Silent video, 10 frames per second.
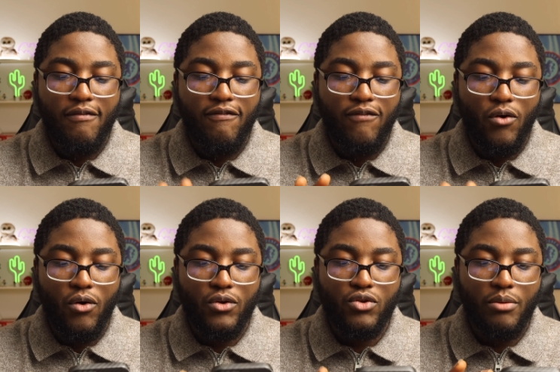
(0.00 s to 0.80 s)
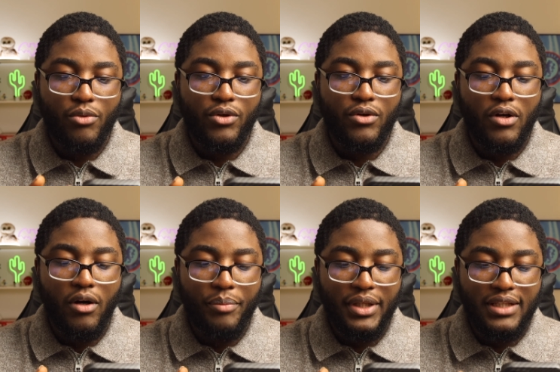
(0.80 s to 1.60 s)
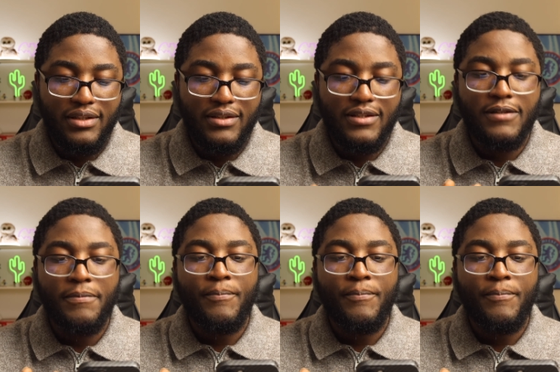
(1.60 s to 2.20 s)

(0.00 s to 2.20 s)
So I'm going to copy this,